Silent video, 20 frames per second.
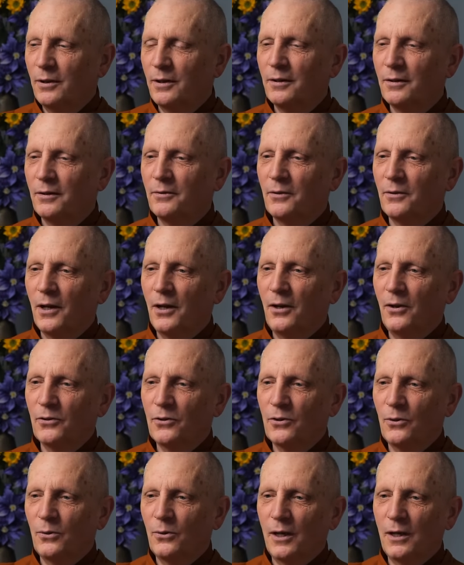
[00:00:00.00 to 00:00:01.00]
Uh, they
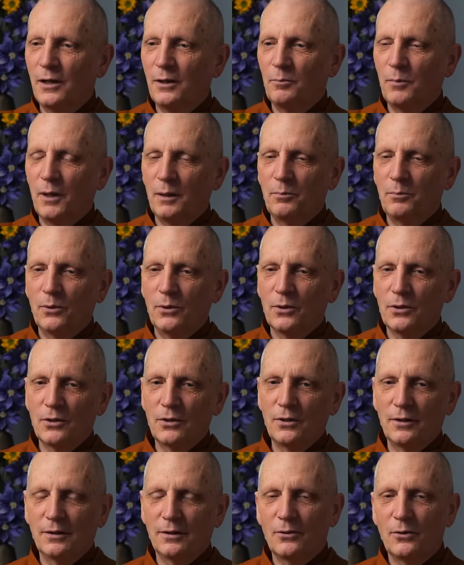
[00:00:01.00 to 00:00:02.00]
also edit my
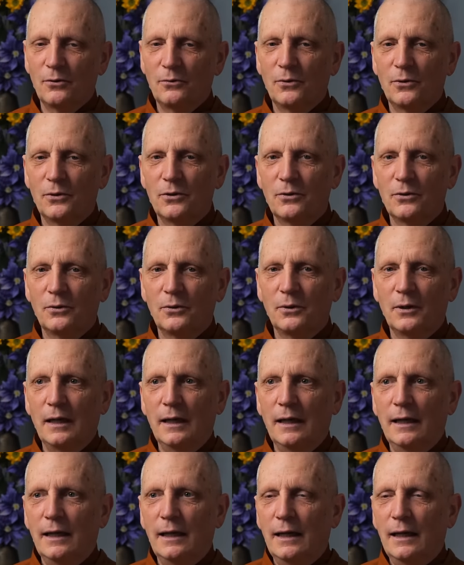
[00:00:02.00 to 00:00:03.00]
books and so forth. So
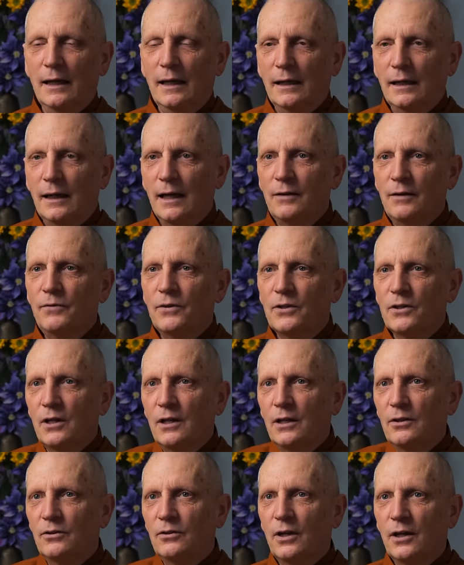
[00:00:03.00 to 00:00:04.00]
life is a
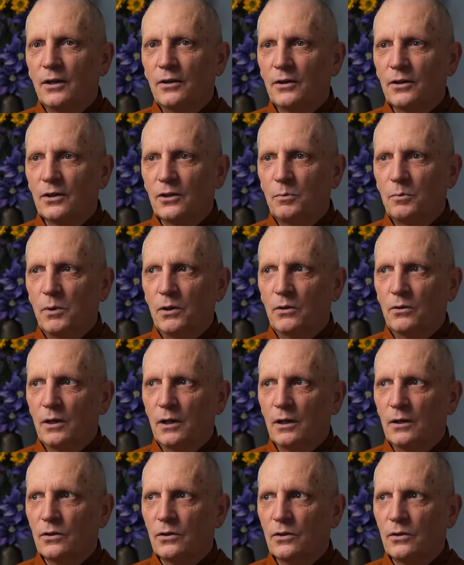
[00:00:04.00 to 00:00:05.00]
near death
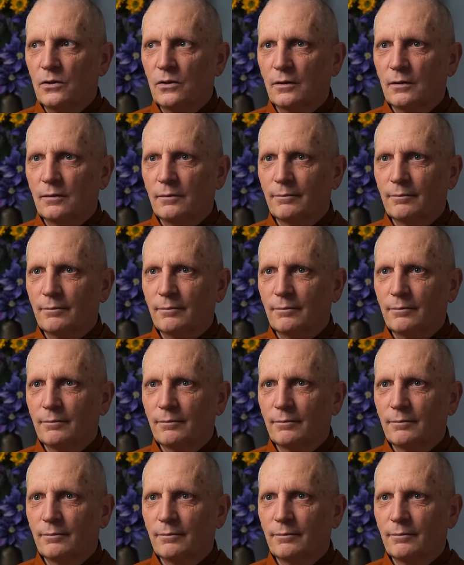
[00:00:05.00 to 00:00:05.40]
experience.